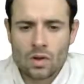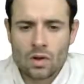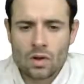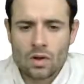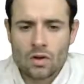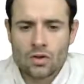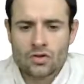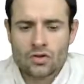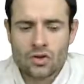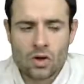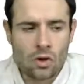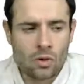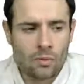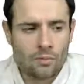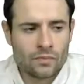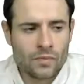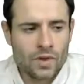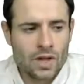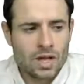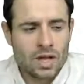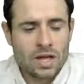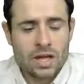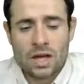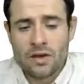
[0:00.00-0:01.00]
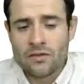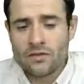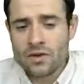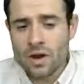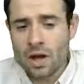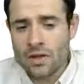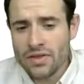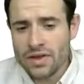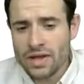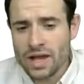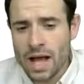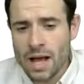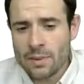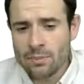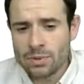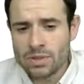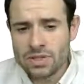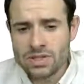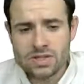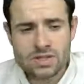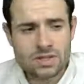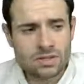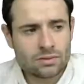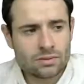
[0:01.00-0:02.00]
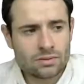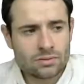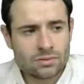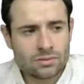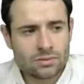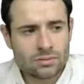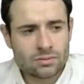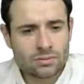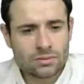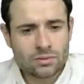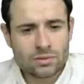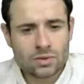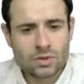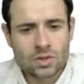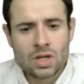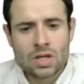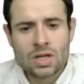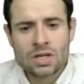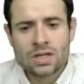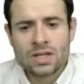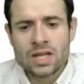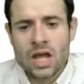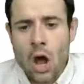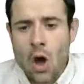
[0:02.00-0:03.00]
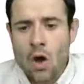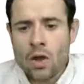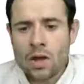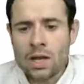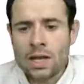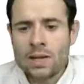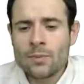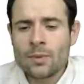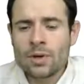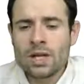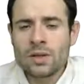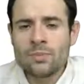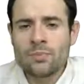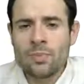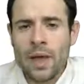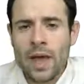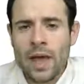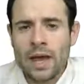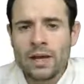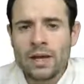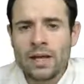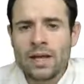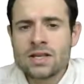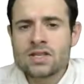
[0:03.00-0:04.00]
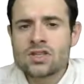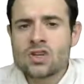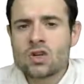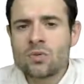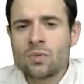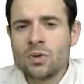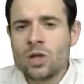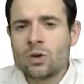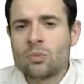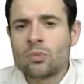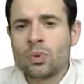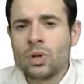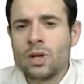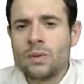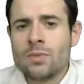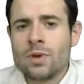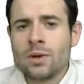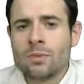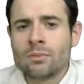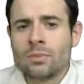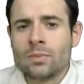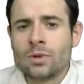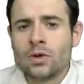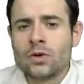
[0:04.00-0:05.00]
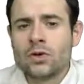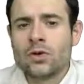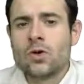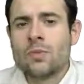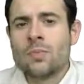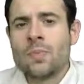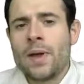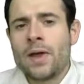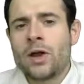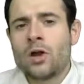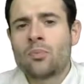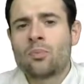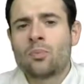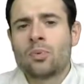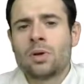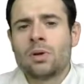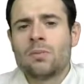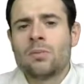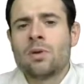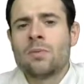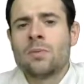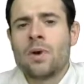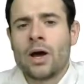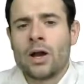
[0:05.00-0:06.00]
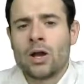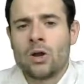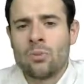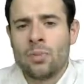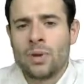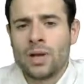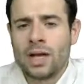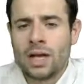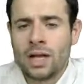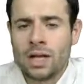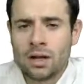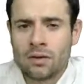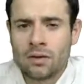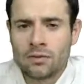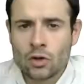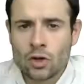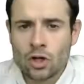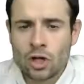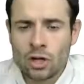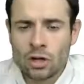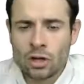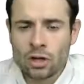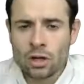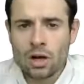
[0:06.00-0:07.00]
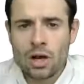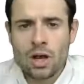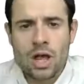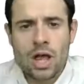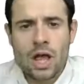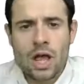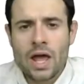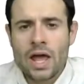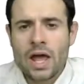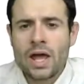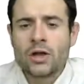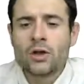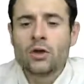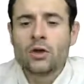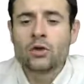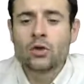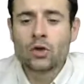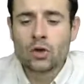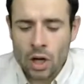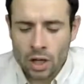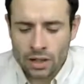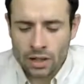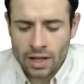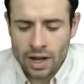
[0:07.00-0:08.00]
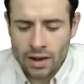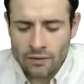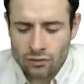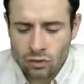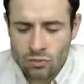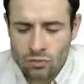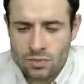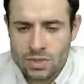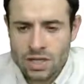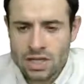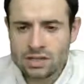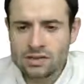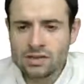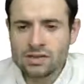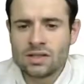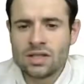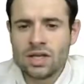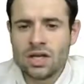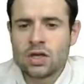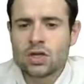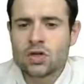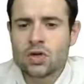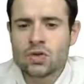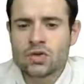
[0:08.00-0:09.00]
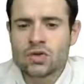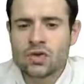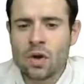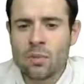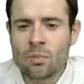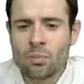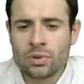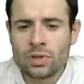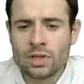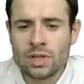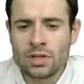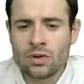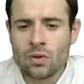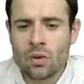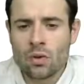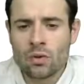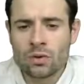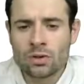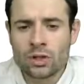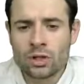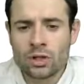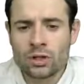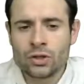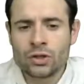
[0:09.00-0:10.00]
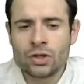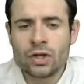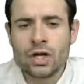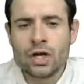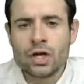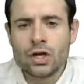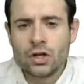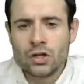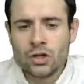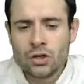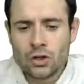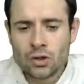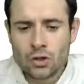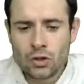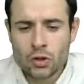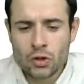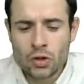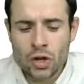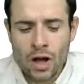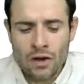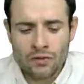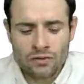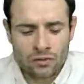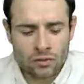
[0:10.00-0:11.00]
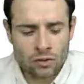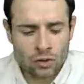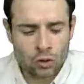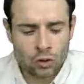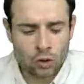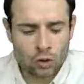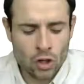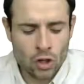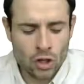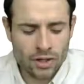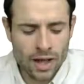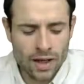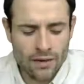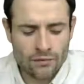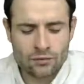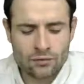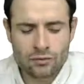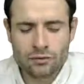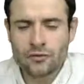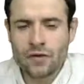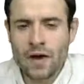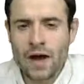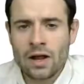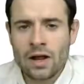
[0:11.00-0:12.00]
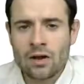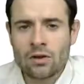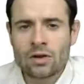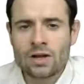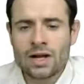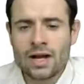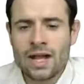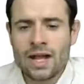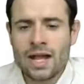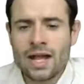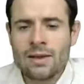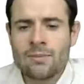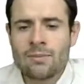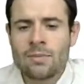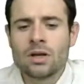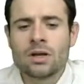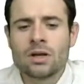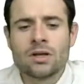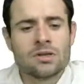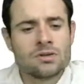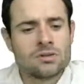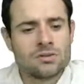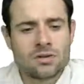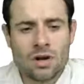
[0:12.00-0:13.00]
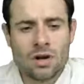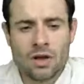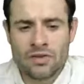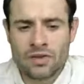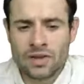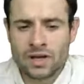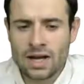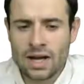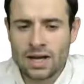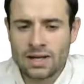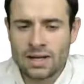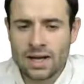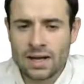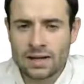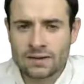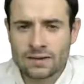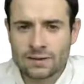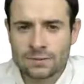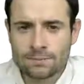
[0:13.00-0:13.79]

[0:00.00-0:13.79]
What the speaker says: So, if nothing happens, the only money paid is going to be the premium. You pay the premium at the beginning of the year, and you do not have to meet the insurance company the whole year. You do not have to file a claim, nothing like that.